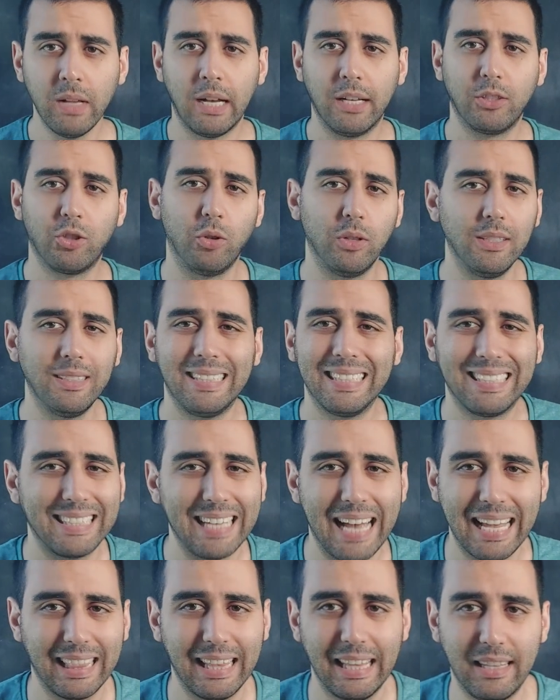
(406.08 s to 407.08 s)
So it's
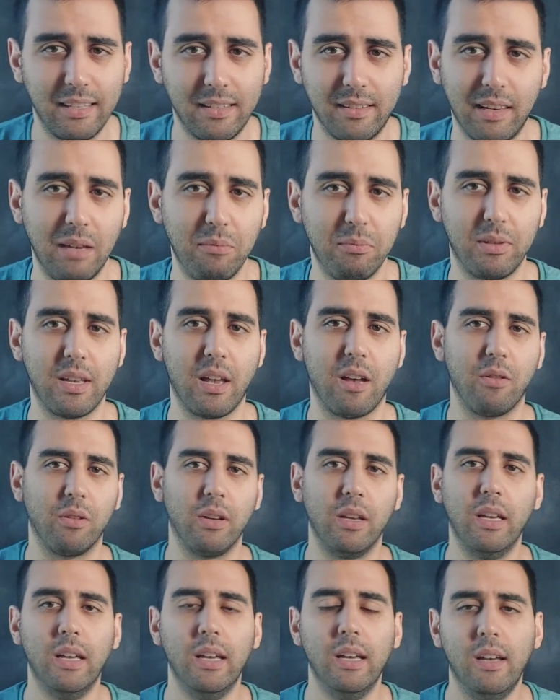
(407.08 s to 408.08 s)
exactly the same sound
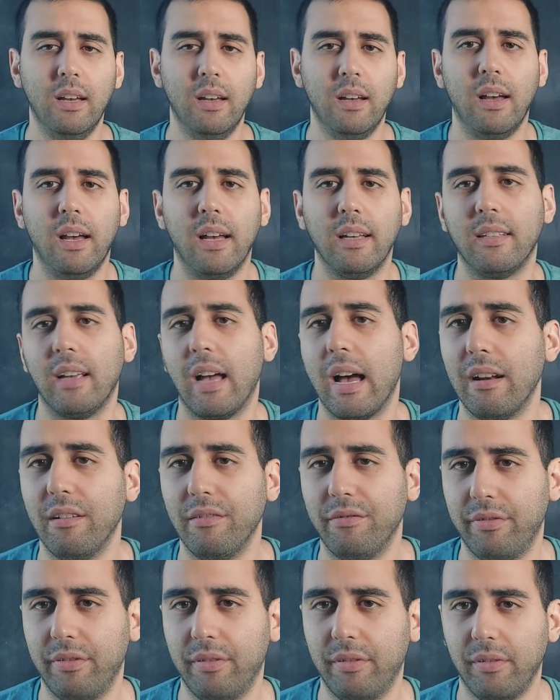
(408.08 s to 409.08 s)
as
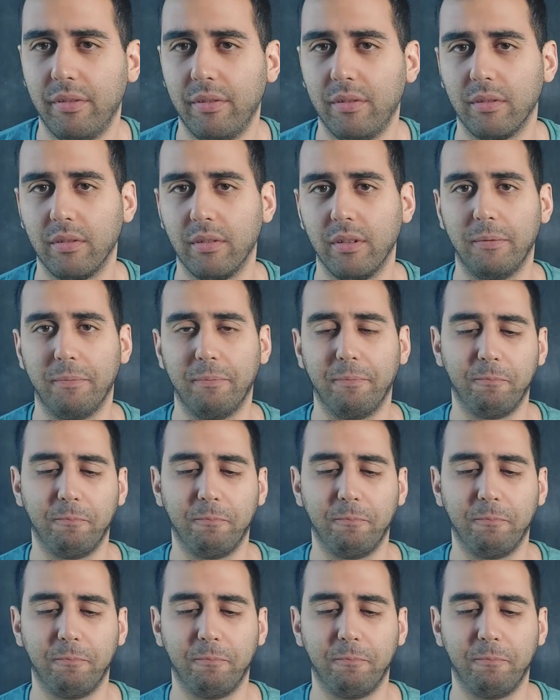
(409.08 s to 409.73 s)
aleph. Okay.